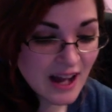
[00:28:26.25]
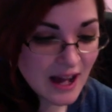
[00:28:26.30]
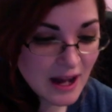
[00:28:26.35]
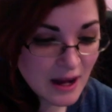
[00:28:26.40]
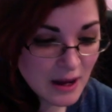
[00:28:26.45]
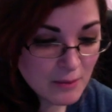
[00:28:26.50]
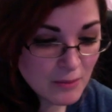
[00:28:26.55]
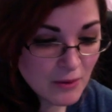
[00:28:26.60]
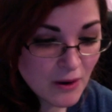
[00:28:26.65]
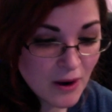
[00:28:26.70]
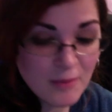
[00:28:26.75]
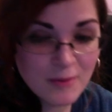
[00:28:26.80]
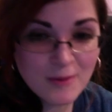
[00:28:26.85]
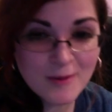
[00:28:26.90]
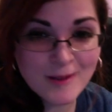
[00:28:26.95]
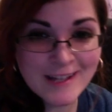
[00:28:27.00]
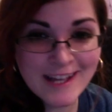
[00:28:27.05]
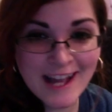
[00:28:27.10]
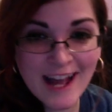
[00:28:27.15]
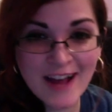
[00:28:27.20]
um,
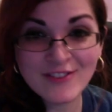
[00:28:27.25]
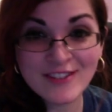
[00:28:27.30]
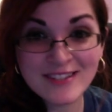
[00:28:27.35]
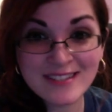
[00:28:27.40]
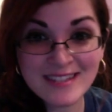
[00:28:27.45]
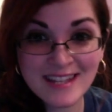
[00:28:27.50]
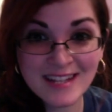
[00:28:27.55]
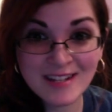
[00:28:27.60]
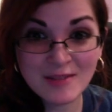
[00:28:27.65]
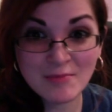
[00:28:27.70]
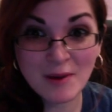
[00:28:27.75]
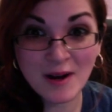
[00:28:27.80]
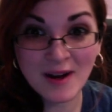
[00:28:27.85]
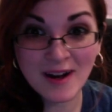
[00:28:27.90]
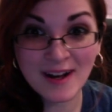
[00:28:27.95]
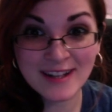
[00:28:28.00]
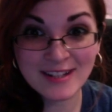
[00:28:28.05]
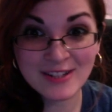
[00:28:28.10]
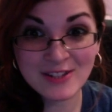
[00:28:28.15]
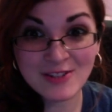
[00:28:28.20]
probably have to say
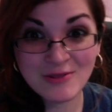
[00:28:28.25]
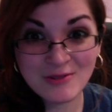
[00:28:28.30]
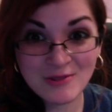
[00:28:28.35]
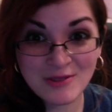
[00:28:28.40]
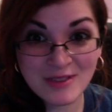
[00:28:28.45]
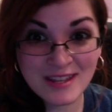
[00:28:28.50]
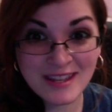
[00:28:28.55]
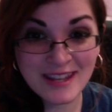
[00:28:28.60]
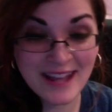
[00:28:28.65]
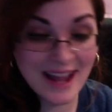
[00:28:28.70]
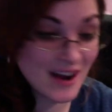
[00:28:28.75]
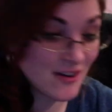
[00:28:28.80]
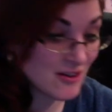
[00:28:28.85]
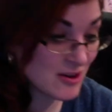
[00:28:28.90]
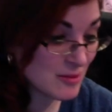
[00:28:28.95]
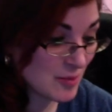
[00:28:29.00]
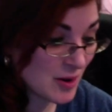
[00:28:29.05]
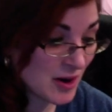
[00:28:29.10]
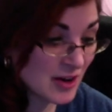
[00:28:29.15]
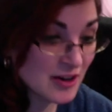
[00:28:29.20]
goodbye to the
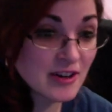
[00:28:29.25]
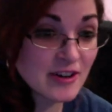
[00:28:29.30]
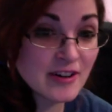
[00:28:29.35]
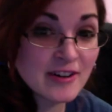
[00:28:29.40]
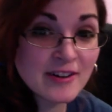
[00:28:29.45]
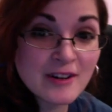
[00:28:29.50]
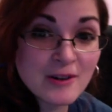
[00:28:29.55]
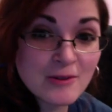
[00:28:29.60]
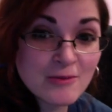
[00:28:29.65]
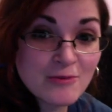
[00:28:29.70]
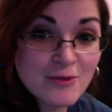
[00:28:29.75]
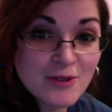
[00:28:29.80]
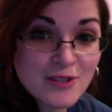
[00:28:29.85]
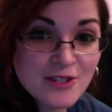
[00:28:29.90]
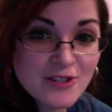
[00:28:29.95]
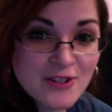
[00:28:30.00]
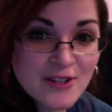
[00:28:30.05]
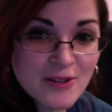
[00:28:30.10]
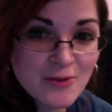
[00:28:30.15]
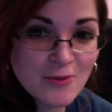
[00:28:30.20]
Harry Potter
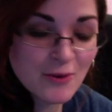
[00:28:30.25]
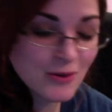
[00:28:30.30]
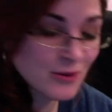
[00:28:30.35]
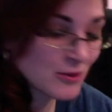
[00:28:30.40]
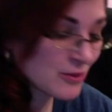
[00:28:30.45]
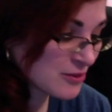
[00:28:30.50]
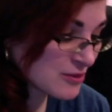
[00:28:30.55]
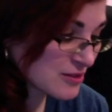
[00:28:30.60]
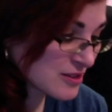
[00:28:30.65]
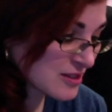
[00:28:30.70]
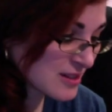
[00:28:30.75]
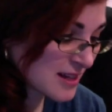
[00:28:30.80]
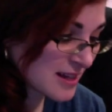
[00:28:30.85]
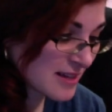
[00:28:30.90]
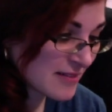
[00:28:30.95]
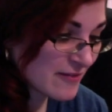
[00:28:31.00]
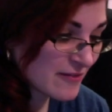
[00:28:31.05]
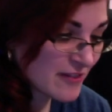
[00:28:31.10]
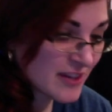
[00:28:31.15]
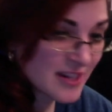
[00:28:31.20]
Wizarding World
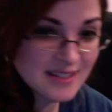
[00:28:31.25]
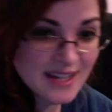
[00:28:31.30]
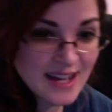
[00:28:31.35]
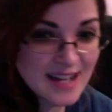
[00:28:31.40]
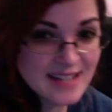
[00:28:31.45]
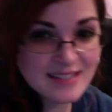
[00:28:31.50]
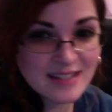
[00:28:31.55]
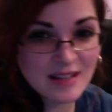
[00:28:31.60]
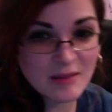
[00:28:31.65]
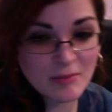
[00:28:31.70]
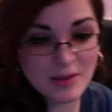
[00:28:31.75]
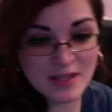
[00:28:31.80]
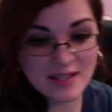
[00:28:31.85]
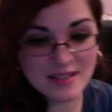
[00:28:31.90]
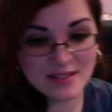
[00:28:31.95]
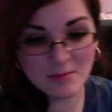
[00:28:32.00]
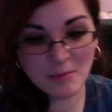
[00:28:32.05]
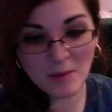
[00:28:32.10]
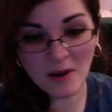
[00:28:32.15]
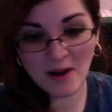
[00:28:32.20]
Fantastic
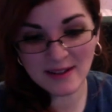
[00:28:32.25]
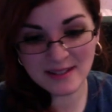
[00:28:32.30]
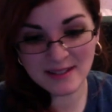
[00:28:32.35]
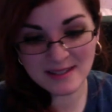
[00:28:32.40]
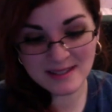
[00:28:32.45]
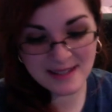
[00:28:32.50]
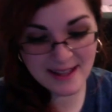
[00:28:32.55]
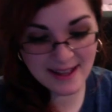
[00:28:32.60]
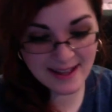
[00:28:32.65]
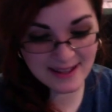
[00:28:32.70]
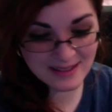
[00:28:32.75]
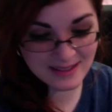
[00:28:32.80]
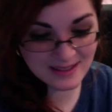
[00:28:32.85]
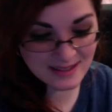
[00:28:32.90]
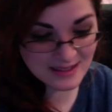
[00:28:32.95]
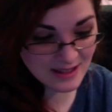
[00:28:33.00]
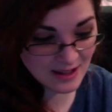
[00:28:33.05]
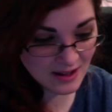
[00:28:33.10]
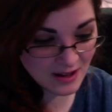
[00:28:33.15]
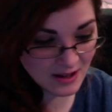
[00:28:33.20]
Beast box
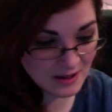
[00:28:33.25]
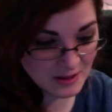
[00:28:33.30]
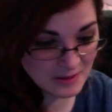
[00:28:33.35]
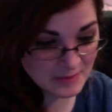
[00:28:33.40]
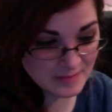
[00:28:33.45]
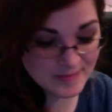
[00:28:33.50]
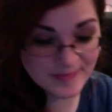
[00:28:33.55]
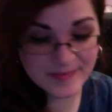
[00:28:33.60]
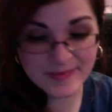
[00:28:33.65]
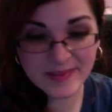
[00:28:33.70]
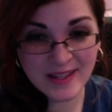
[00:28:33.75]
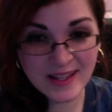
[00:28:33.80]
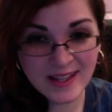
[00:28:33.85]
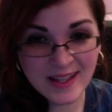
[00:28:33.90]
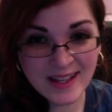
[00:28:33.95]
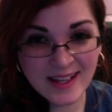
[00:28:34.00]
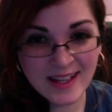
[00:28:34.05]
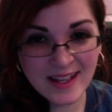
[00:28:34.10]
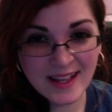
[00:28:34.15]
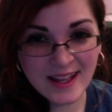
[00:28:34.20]
sets. Um,
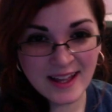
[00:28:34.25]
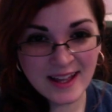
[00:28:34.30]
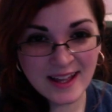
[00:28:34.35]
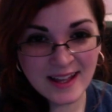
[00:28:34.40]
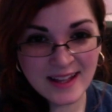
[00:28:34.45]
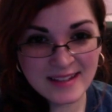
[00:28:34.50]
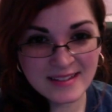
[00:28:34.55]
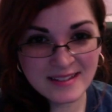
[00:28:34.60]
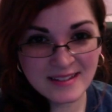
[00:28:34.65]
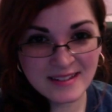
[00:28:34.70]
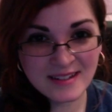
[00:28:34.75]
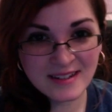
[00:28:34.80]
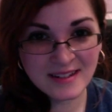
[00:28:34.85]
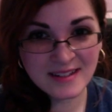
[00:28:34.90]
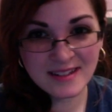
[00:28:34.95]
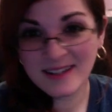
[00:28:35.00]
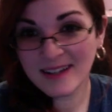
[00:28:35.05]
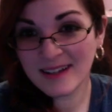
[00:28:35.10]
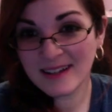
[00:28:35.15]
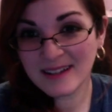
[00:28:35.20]
and uh,
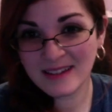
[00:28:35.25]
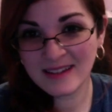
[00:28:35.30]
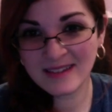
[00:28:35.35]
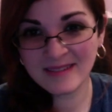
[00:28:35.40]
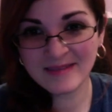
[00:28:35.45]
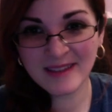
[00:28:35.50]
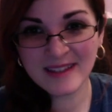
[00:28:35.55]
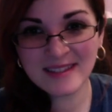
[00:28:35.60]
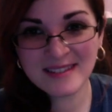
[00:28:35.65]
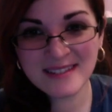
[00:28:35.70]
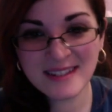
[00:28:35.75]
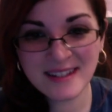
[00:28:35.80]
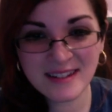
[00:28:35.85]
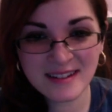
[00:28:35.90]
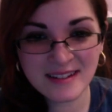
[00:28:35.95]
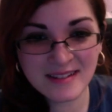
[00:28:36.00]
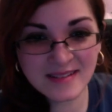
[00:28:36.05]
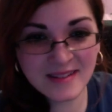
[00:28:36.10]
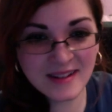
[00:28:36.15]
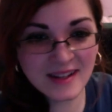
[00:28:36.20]
yeah, that's it.
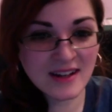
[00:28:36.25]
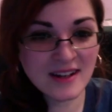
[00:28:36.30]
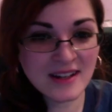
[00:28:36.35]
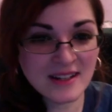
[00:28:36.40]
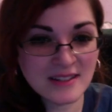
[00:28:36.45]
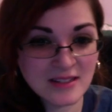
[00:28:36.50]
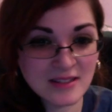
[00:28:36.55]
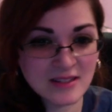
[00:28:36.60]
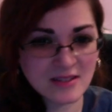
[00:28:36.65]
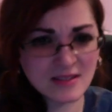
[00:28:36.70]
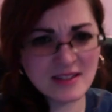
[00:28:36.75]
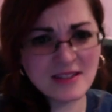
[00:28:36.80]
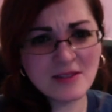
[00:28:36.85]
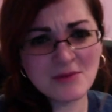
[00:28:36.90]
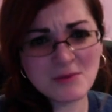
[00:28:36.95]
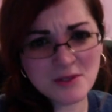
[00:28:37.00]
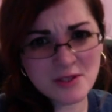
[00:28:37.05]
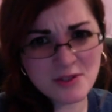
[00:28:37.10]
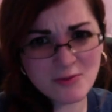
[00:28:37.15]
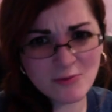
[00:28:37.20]
I this
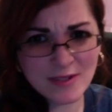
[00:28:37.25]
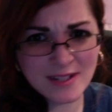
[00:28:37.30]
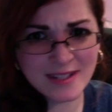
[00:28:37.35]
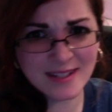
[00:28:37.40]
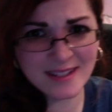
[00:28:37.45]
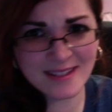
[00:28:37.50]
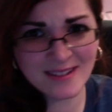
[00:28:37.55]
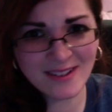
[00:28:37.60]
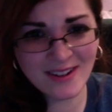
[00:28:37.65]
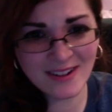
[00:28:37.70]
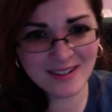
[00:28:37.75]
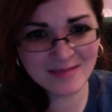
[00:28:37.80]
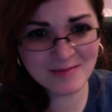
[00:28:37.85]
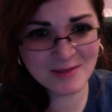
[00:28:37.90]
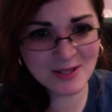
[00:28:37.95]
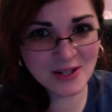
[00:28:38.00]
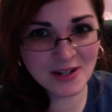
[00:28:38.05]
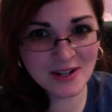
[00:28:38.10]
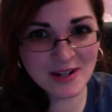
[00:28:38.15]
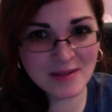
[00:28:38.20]
one's really long.
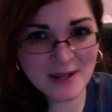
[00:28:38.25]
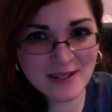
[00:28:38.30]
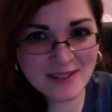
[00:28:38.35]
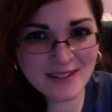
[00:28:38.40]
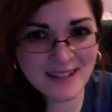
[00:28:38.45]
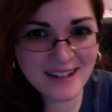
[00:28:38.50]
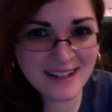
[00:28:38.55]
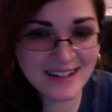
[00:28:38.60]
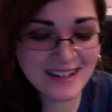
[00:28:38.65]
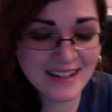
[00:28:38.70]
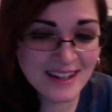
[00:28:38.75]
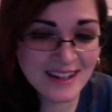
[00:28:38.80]
Sorry about that.